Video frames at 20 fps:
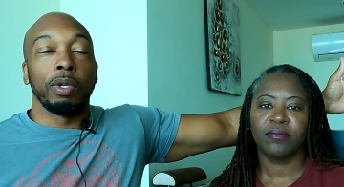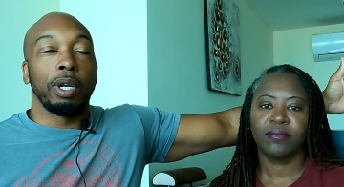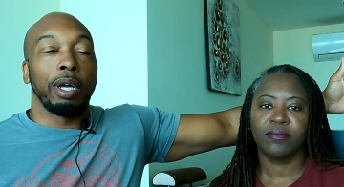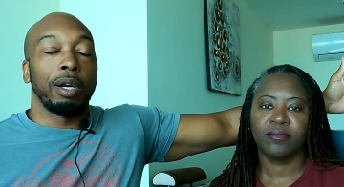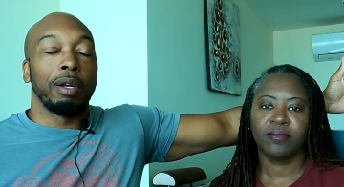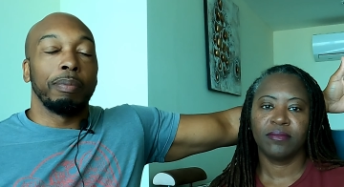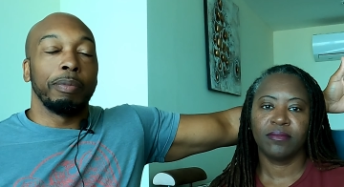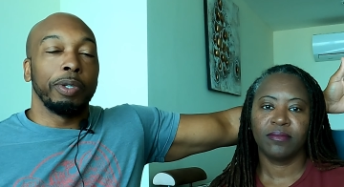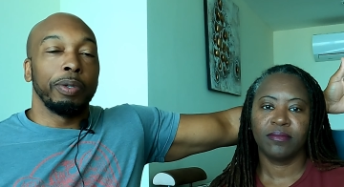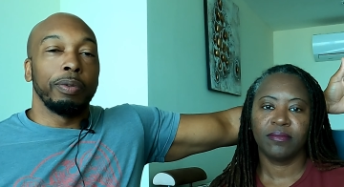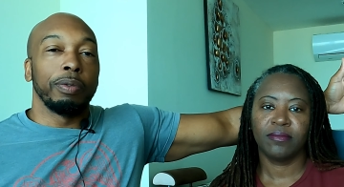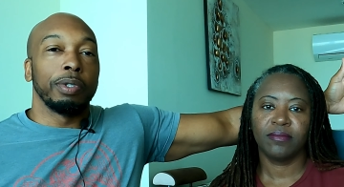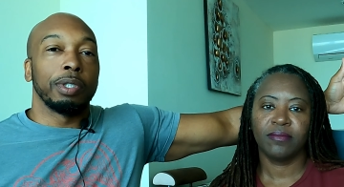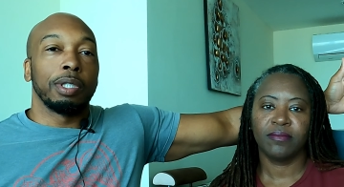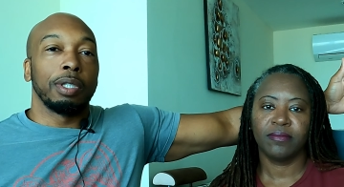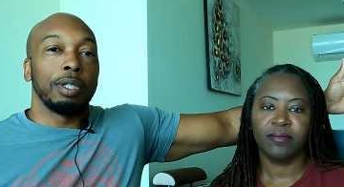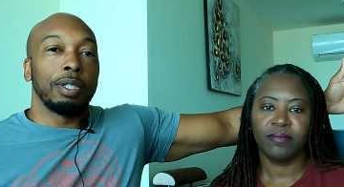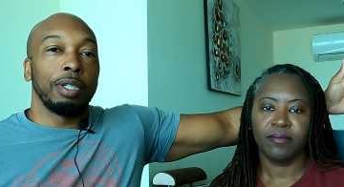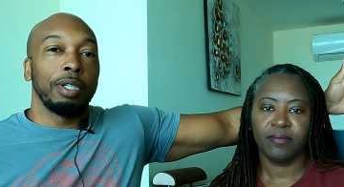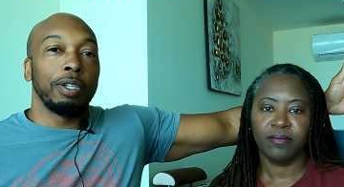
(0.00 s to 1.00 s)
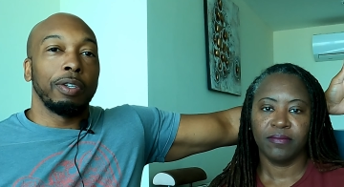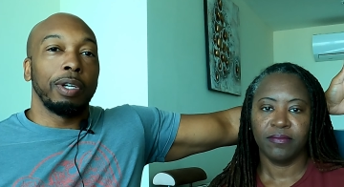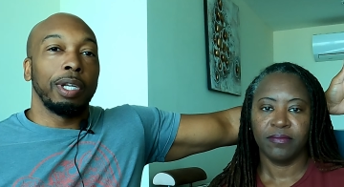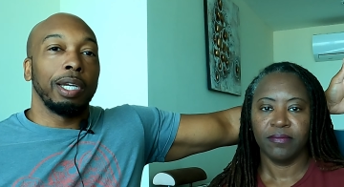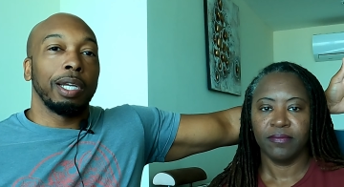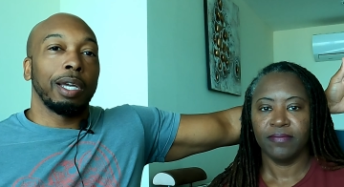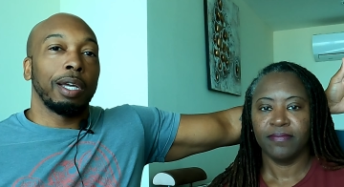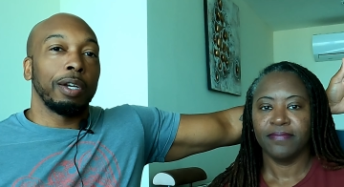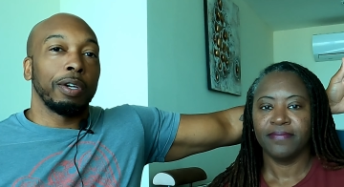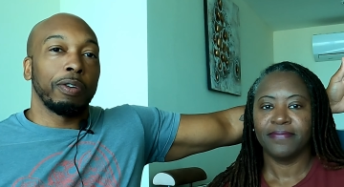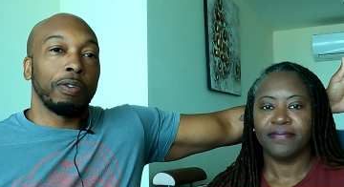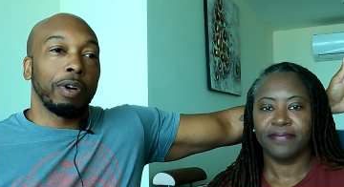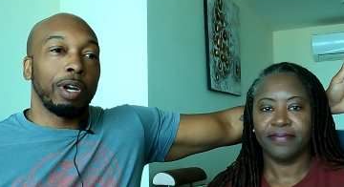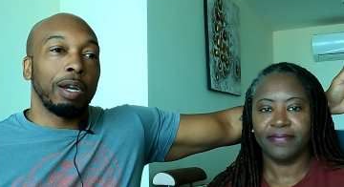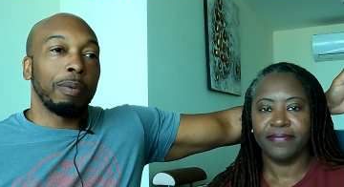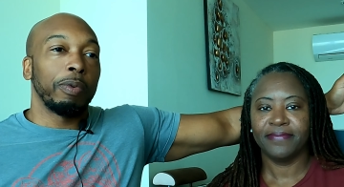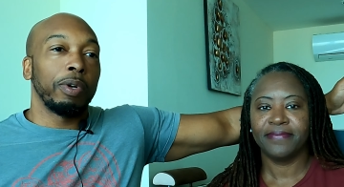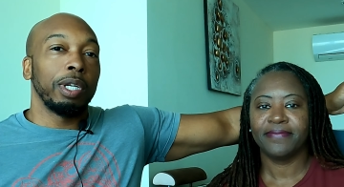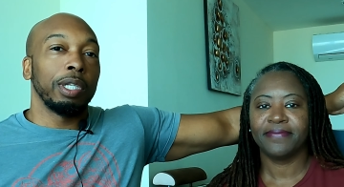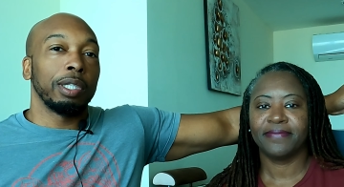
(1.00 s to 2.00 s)
Speaker 1: we're not immune to, you know, any kind of
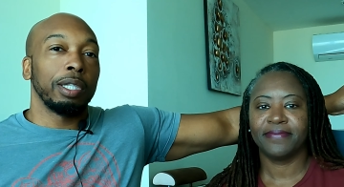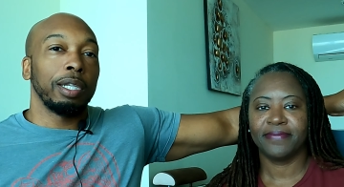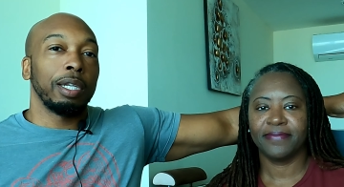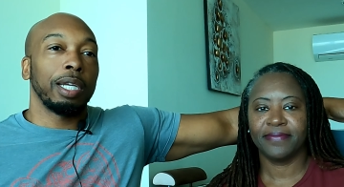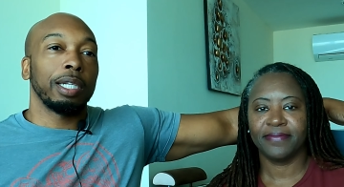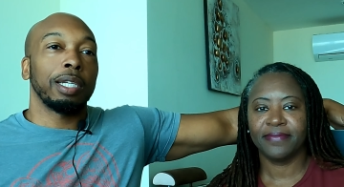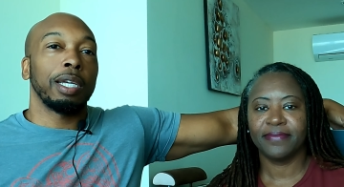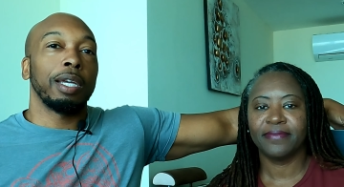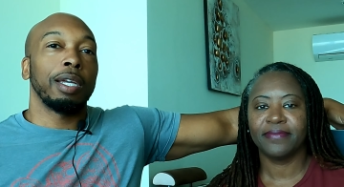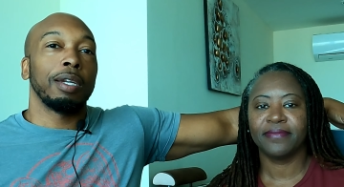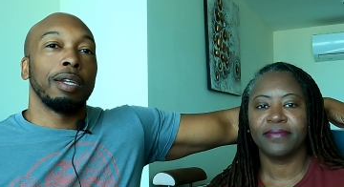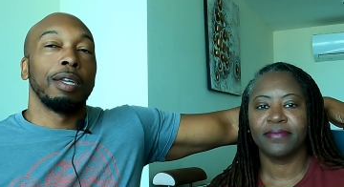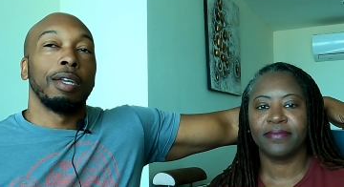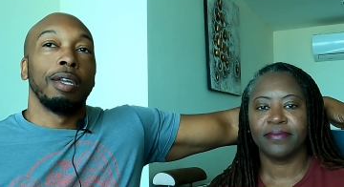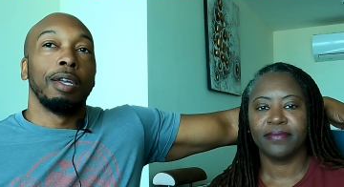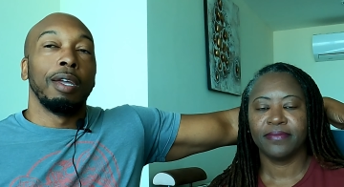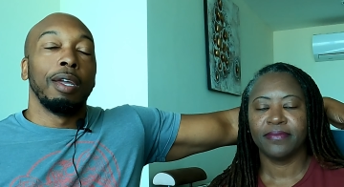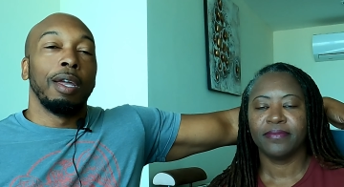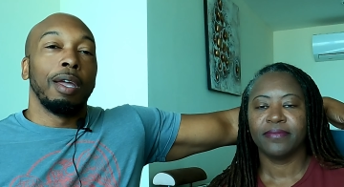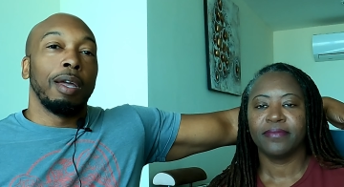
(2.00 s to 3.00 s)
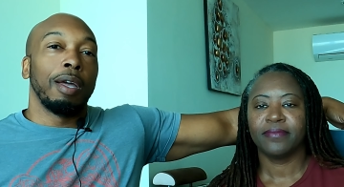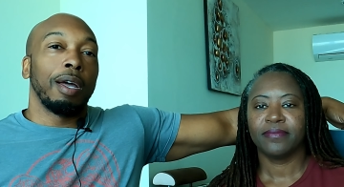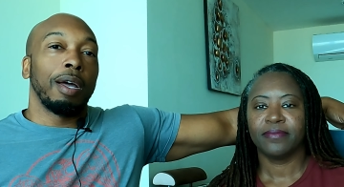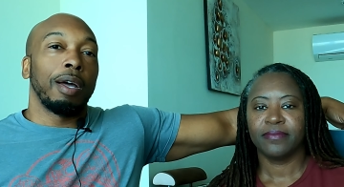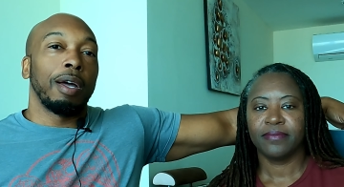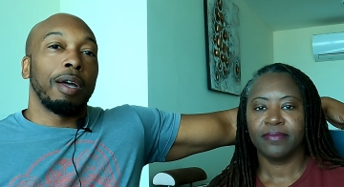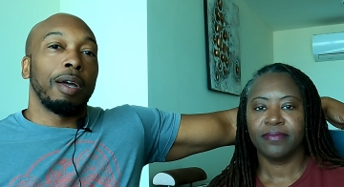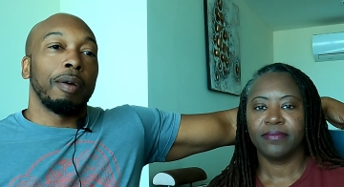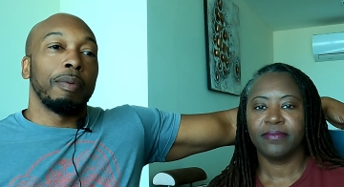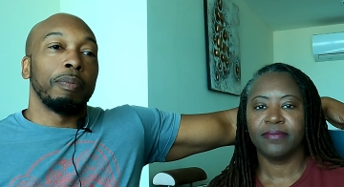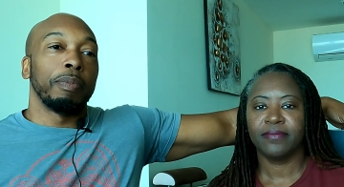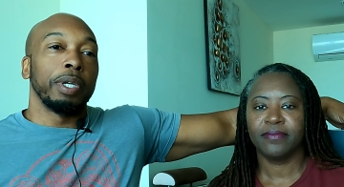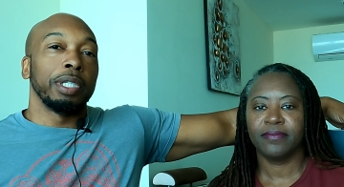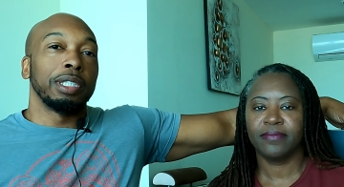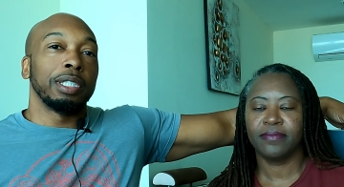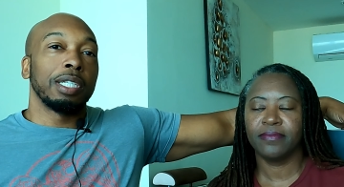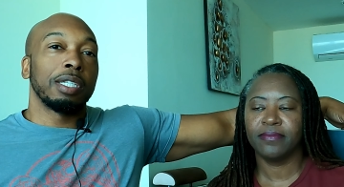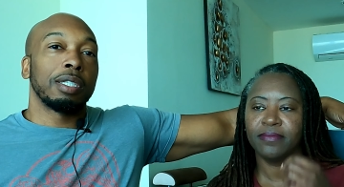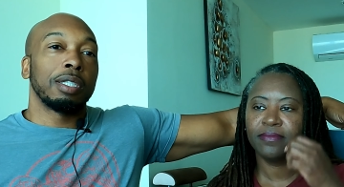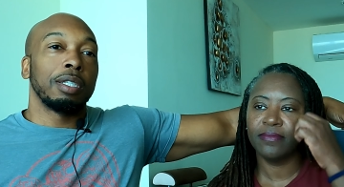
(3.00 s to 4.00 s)
crime or anything like that. Uh, but
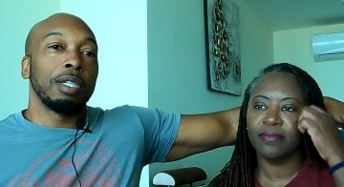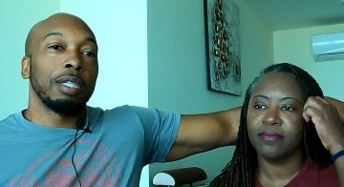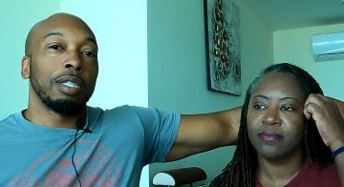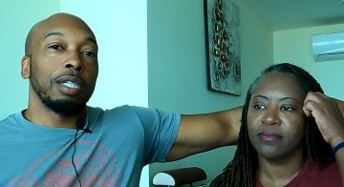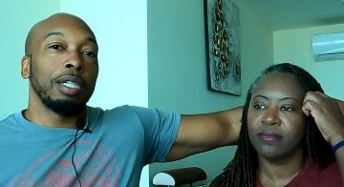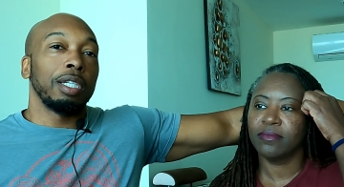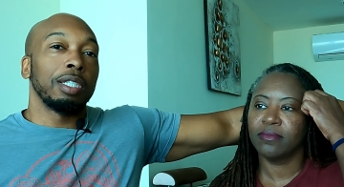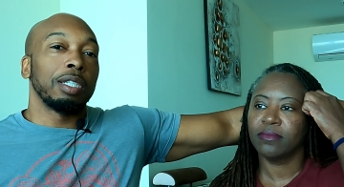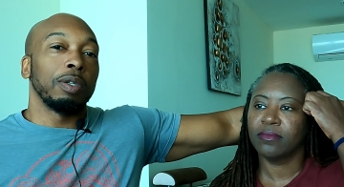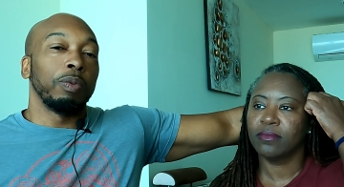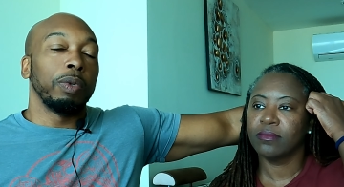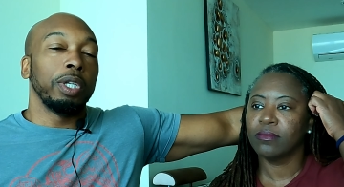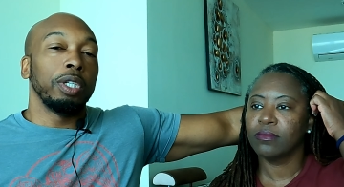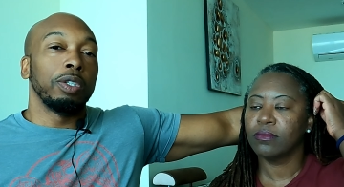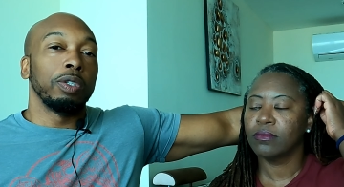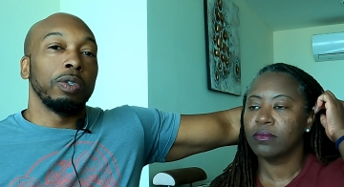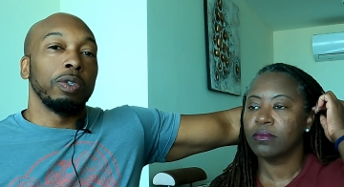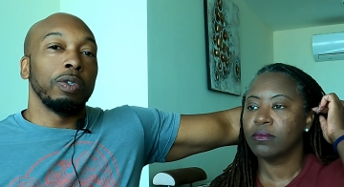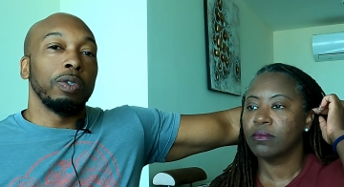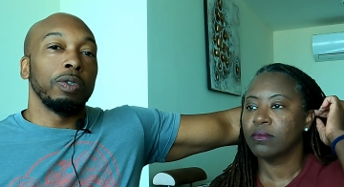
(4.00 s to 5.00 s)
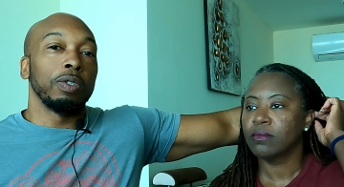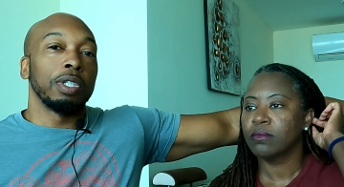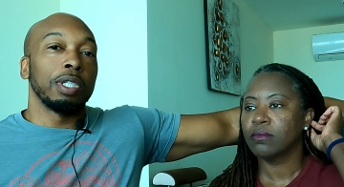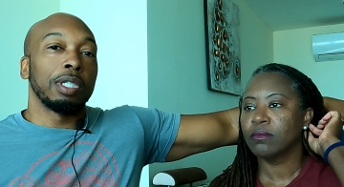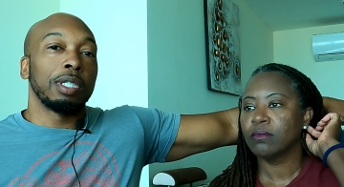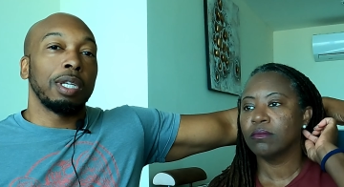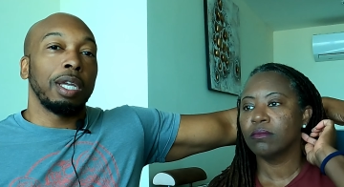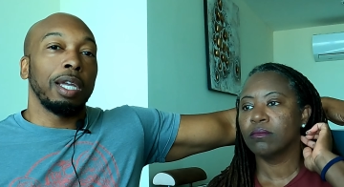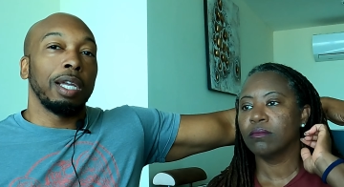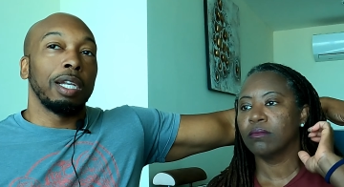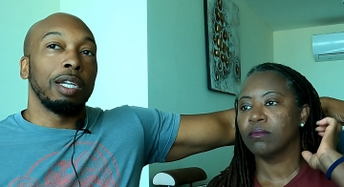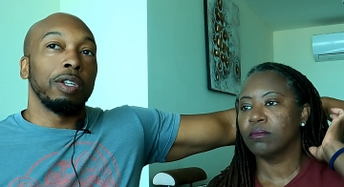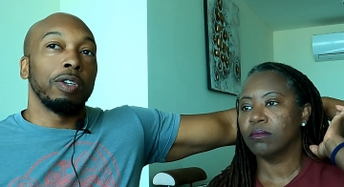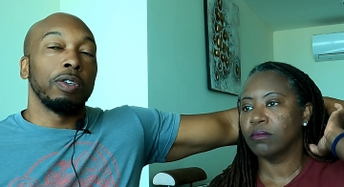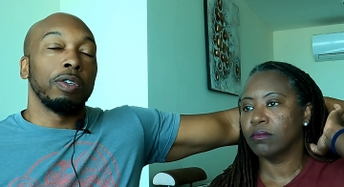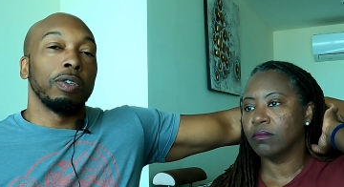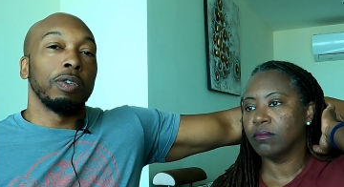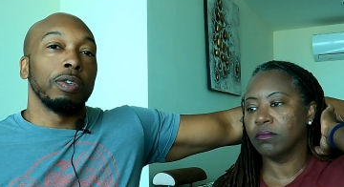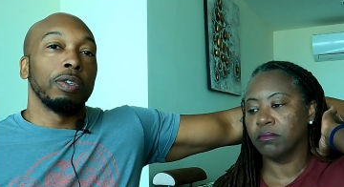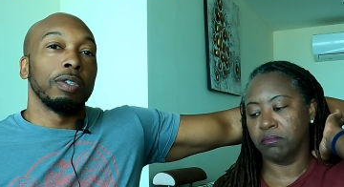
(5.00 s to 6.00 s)
just the things that we do to stay a
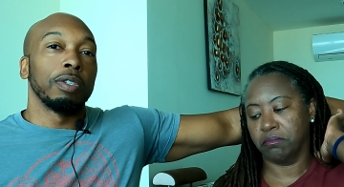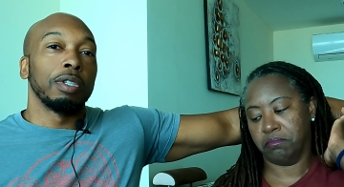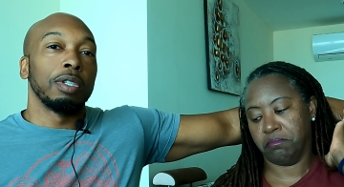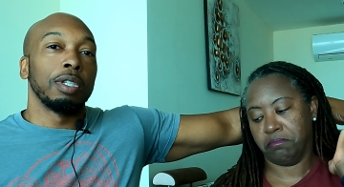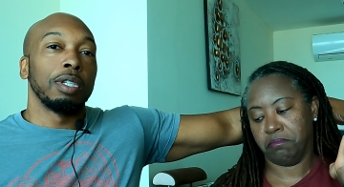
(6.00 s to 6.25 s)
little